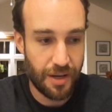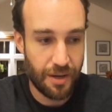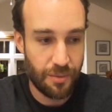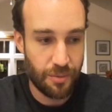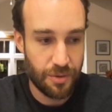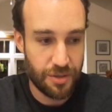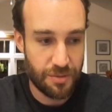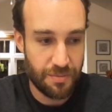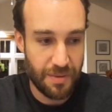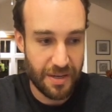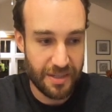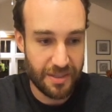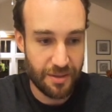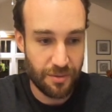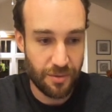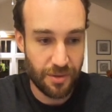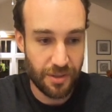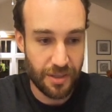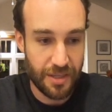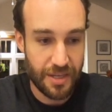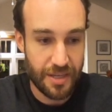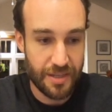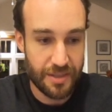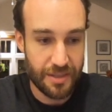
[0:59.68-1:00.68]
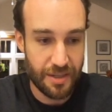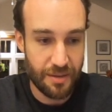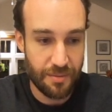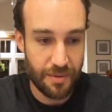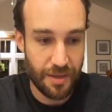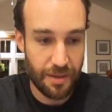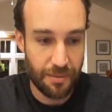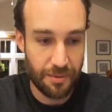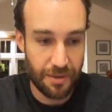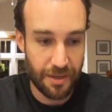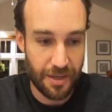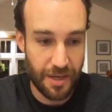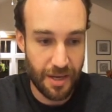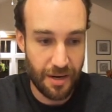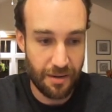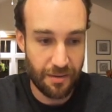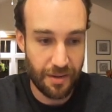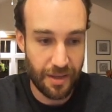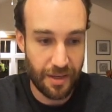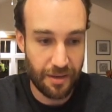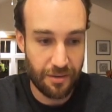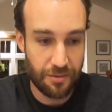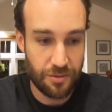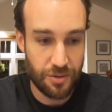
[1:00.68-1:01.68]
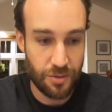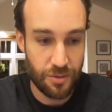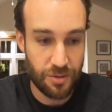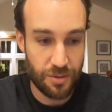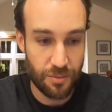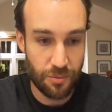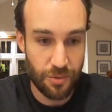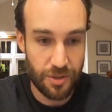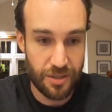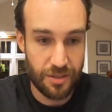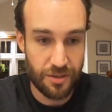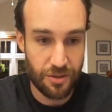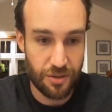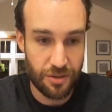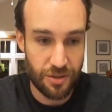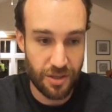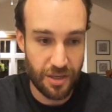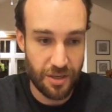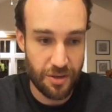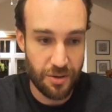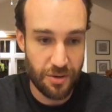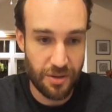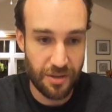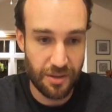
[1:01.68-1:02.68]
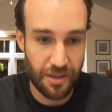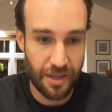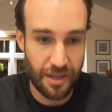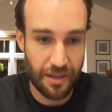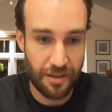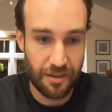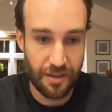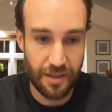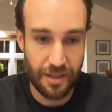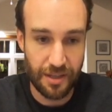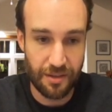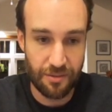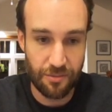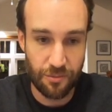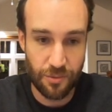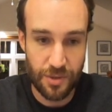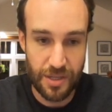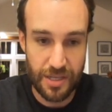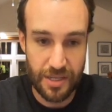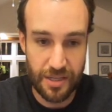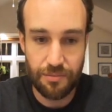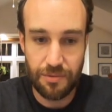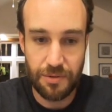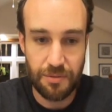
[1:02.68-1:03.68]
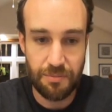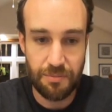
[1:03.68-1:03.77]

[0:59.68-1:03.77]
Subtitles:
which makes it really easy to be able to kind of do some research. You can click and read the